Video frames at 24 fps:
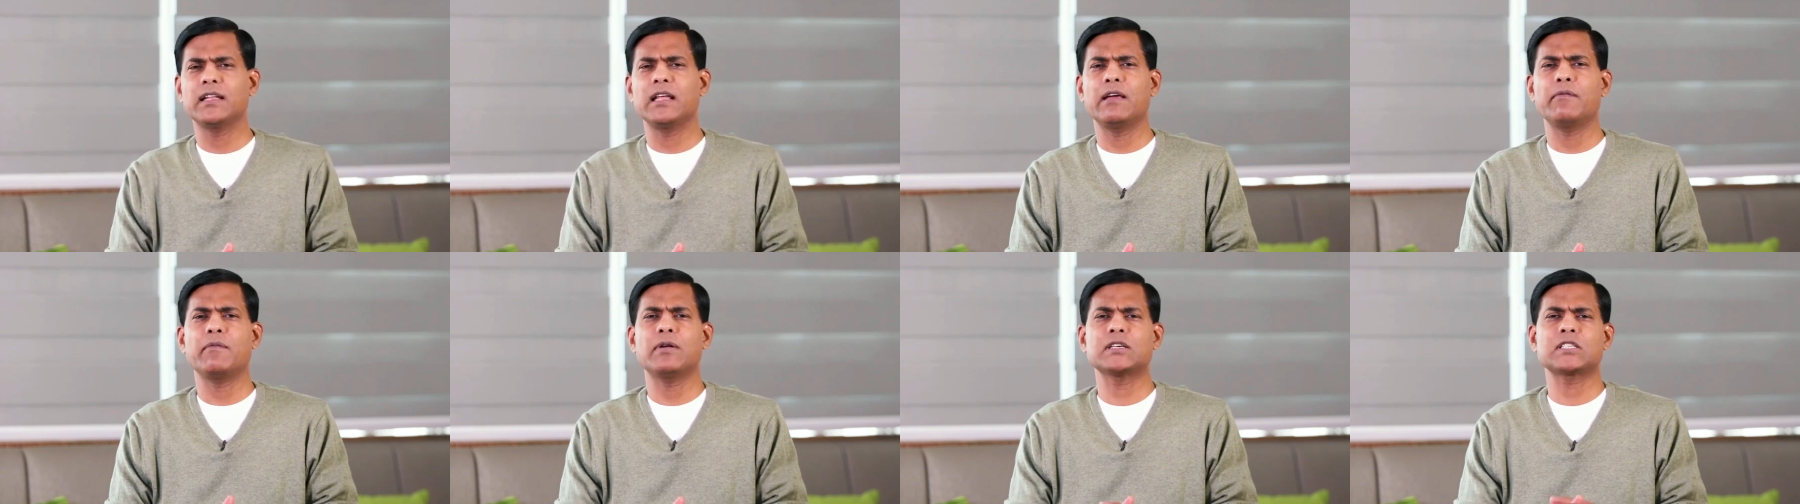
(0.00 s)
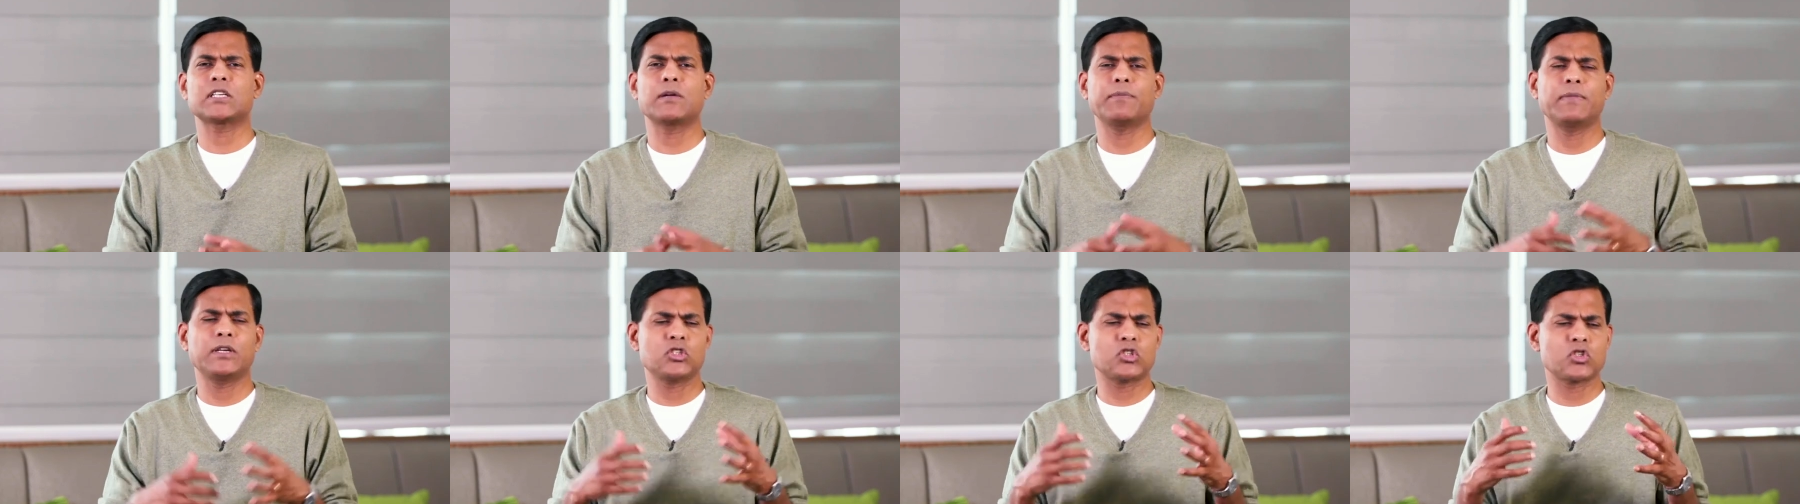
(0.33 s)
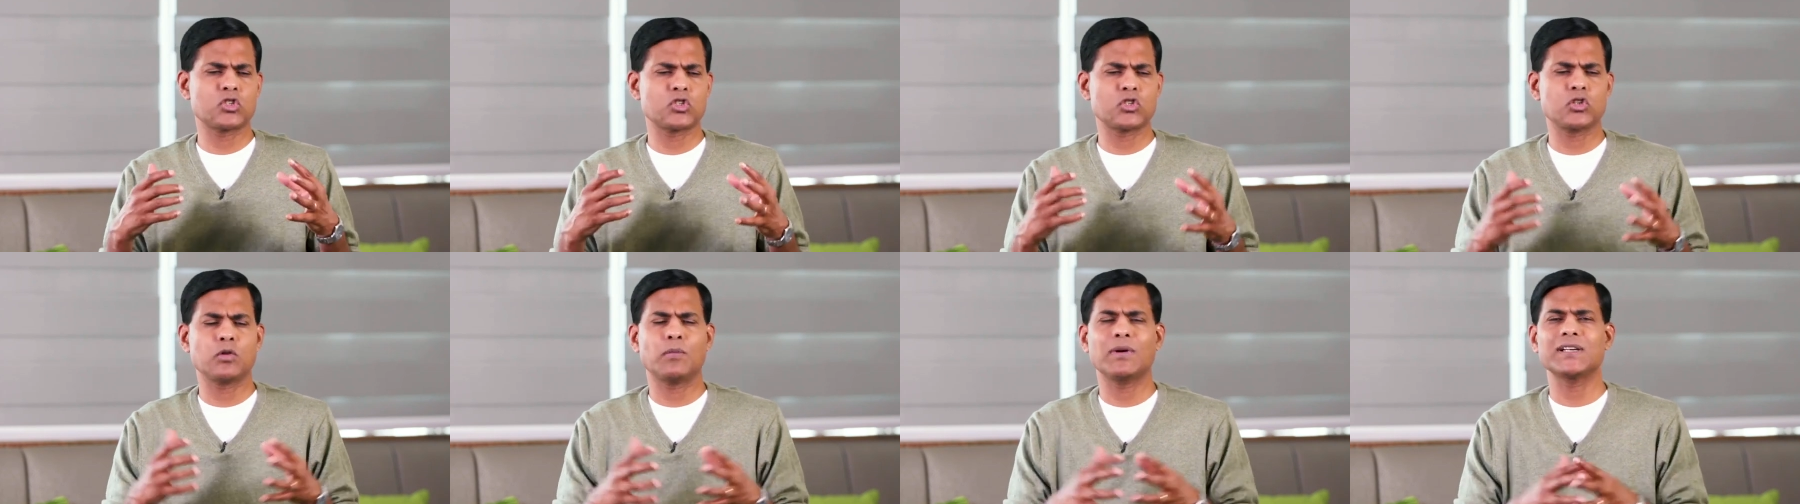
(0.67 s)
There must have been
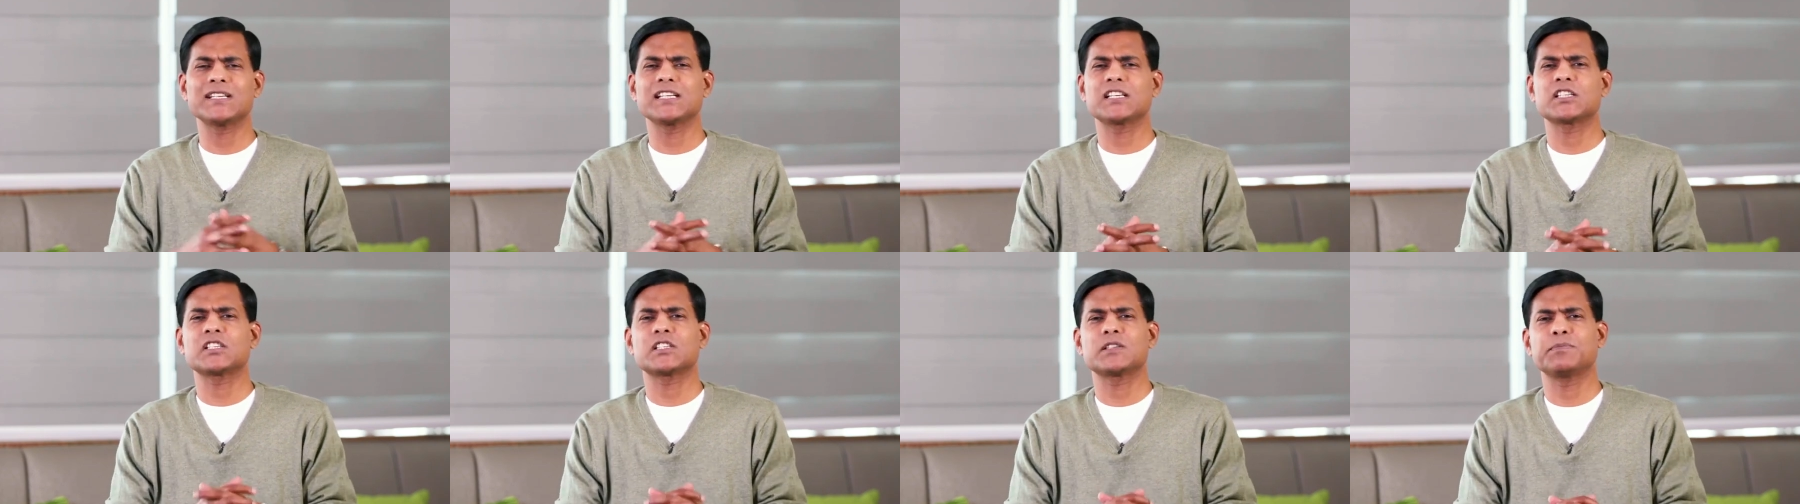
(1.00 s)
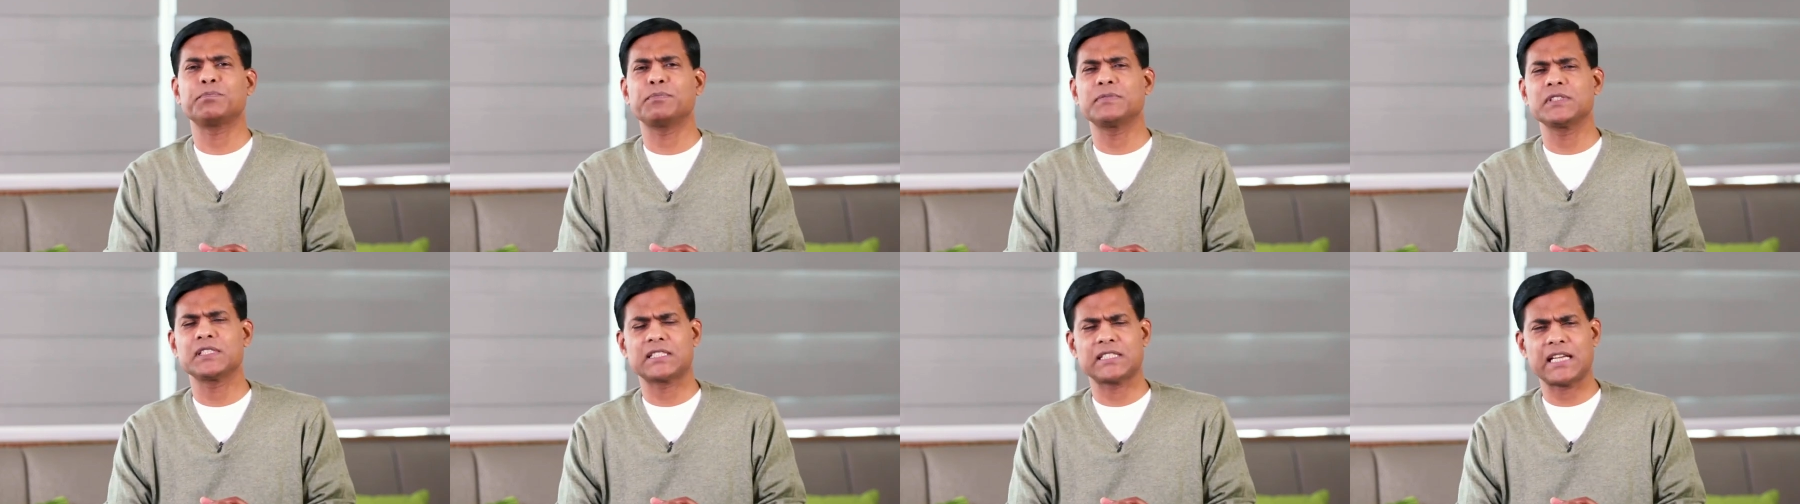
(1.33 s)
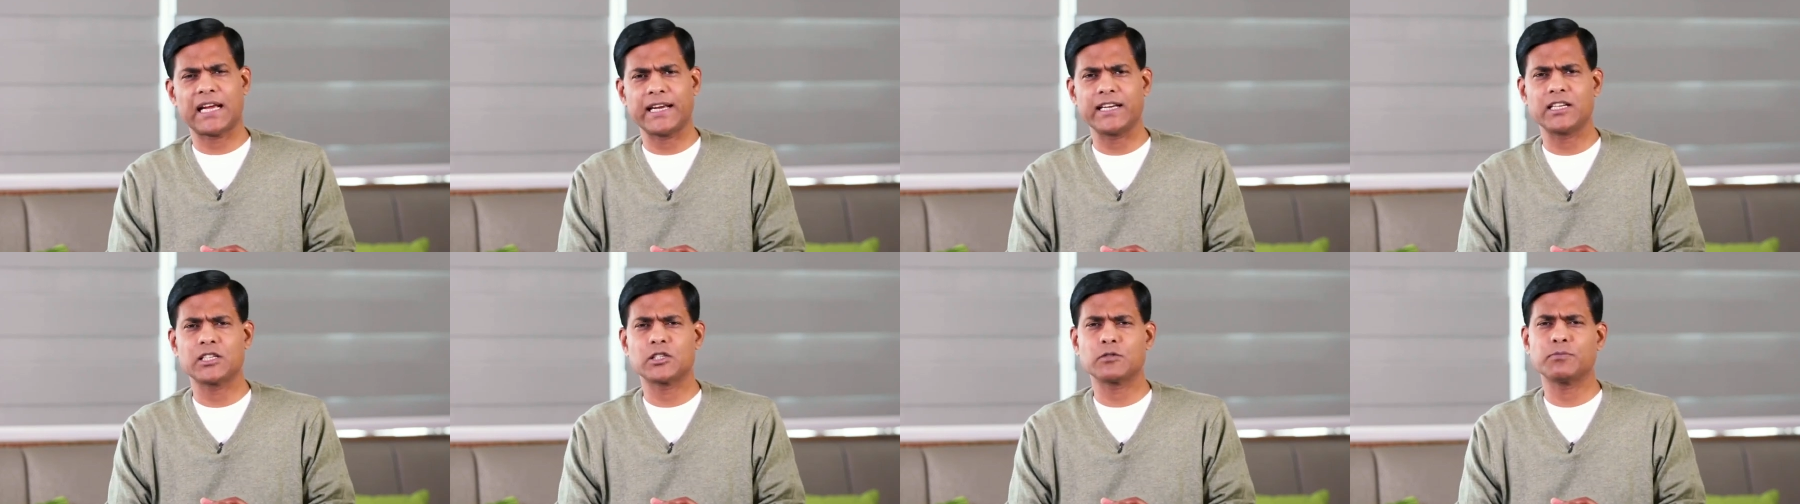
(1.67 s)
so much
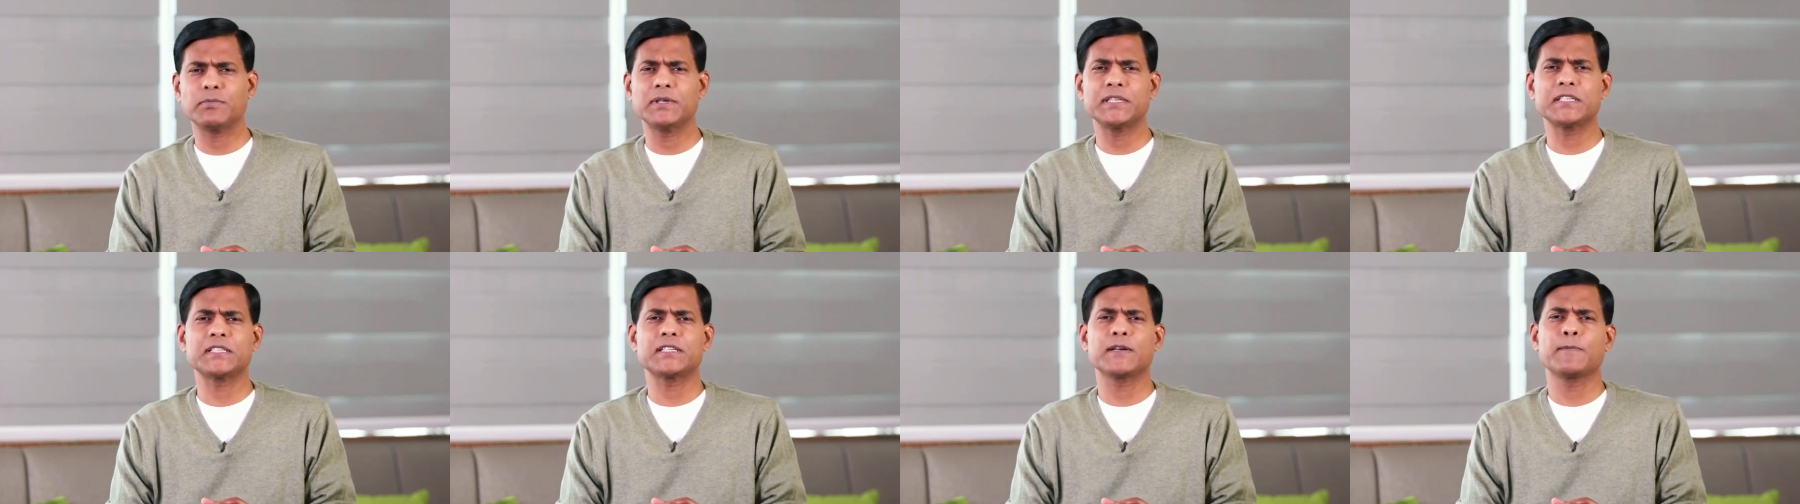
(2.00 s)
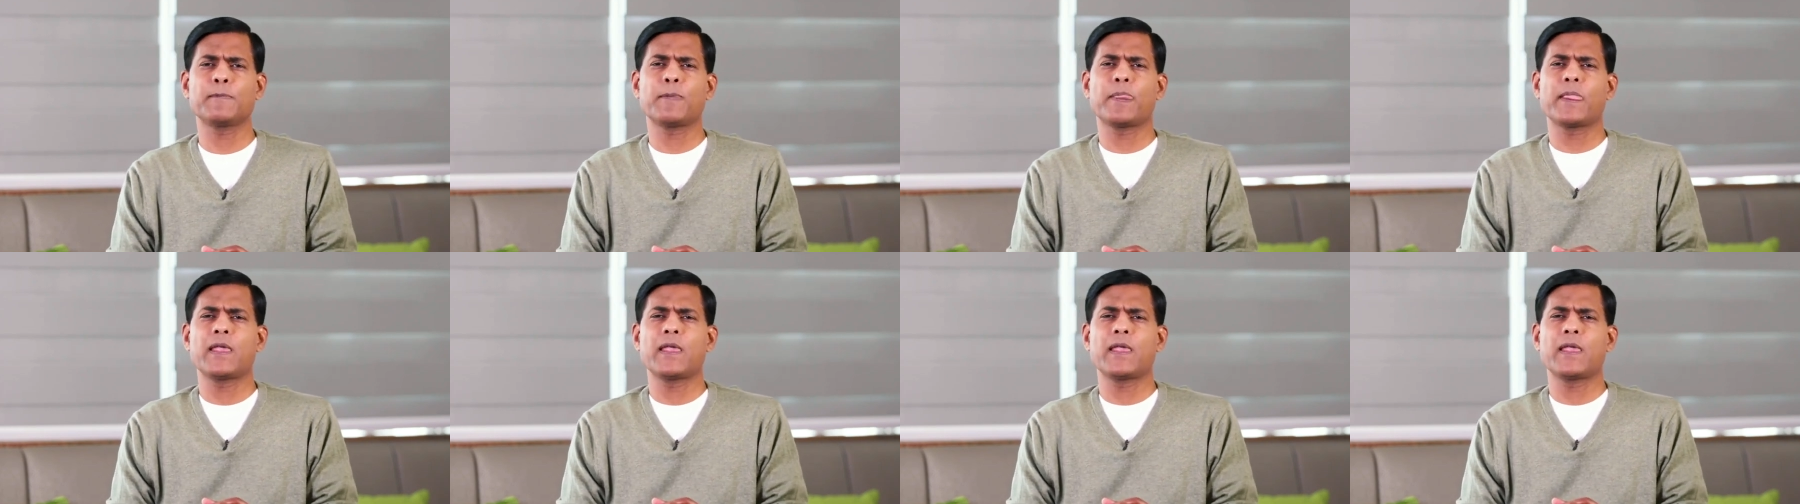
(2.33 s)
excitement,